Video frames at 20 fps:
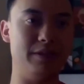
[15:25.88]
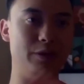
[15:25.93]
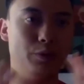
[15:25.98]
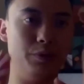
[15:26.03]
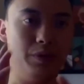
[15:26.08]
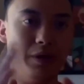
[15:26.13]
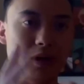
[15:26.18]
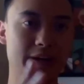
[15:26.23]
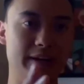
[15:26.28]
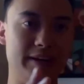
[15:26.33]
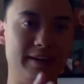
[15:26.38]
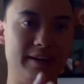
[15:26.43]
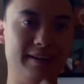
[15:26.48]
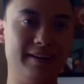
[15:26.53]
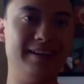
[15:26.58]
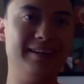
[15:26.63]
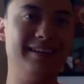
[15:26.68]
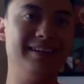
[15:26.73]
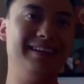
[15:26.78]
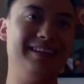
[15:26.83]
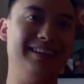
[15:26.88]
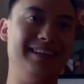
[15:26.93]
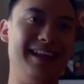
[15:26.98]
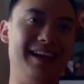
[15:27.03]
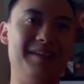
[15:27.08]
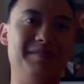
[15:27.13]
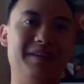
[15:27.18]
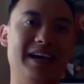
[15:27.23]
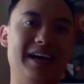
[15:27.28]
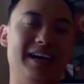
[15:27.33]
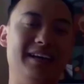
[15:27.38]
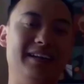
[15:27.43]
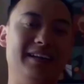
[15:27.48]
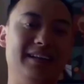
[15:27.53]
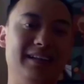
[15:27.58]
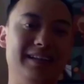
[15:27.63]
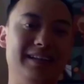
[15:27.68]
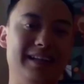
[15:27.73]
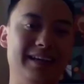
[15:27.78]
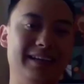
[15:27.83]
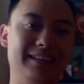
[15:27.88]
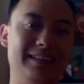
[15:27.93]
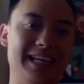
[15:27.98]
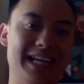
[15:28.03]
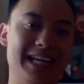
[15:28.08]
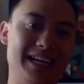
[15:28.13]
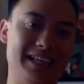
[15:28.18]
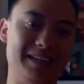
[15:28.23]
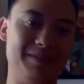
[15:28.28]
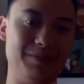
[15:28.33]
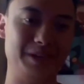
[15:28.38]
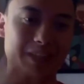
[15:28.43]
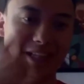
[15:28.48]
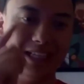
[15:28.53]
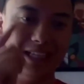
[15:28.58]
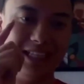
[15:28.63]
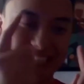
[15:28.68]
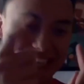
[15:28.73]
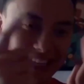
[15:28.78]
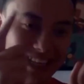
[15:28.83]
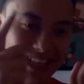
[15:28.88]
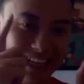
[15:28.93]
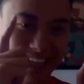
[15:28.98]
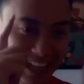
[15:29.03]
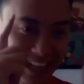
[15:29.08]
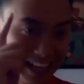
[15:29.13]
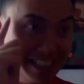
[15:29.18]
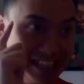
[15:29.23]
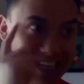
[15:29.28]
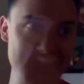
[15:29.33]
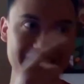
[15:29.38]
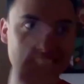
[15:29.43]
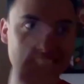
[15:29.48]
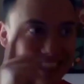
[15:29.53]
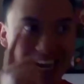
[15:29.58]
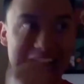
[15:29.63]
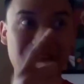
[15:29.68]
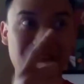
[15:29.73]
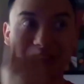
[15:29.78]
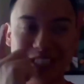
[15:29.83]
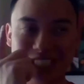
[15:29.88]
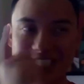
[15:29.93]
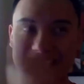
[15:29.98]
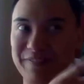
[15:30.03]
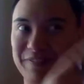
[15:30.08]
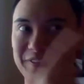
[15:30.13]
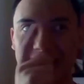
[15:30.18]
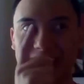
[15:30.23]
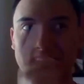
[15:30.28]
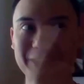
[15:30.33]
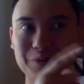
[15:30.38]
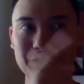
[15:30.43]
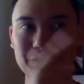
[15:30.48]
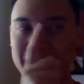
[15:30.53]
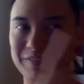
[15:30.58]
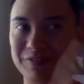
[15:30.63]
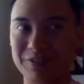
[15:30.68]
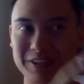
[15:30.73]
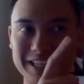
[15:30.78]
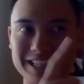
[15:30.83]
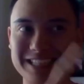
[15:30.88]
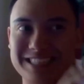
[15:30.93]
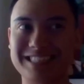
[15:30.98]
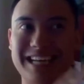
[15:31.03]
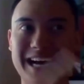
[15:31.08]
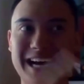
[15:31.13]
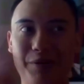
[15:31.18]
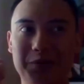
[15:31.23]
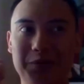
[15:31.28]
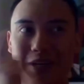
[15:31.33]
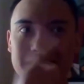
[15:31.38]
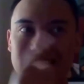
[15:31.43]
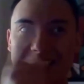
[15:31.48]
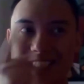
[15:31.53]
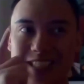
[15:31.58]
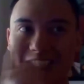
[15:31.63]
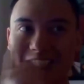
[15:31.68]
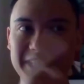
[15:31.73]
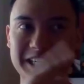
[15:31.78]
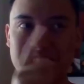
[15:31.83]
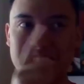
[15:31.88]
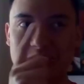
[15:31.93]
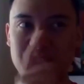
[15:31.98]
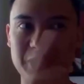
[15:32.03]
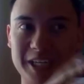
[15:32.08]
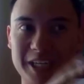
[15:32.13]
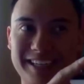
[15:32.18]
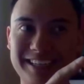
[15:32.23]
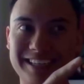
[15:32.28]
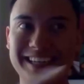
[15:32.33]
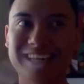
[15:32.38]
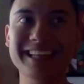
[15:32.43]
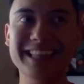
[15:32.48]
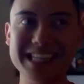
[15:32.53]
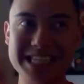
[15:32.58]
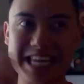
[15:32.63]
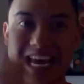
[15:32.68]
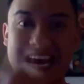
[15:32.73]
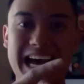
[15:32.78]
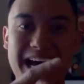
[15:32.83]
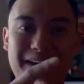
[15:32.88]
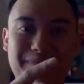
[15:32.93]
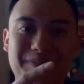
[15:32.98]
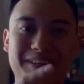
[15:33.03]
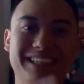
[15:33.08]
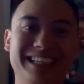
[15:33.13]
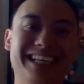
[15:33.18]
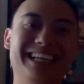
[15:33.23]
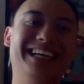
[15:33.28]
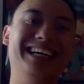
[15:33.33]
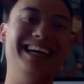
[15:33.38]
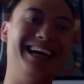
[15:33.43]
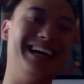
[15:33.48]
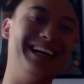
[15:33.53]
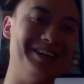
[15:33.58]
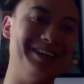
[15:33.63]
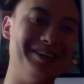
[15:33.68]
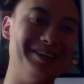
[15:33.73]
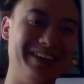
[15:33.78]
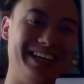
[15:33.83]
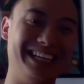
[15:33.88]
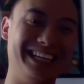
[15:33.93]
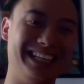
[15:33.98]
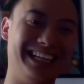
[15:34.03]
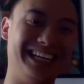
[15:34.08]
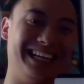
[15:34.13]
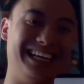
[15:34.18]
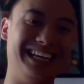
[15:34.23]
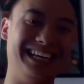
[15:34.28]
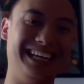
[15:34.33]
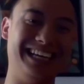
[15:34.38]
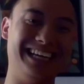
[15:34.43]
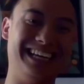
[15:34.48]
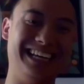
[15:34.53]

one that I've had, like, that I can really say that, like, yes, I was definitely awake for this. I wasn't seeing shit. This happened. You know what I mean? Like,